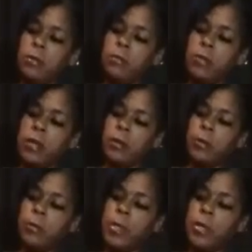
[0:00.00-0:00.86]
So
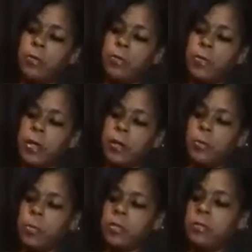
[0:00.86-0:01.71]
I know it'll be over the
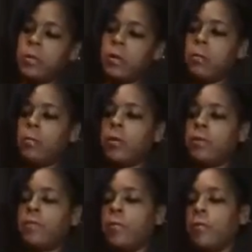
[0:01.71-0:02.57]
other ones, but I'll
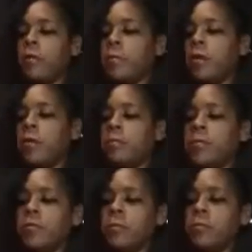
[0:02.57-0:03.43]
put it further up my
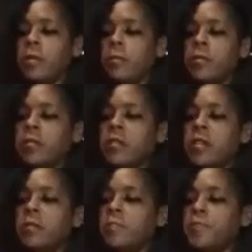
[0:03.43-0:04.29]
arm so you'll be able to
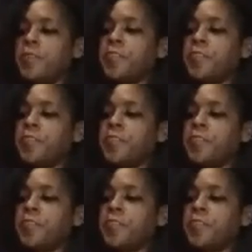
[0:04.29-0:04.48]
see it.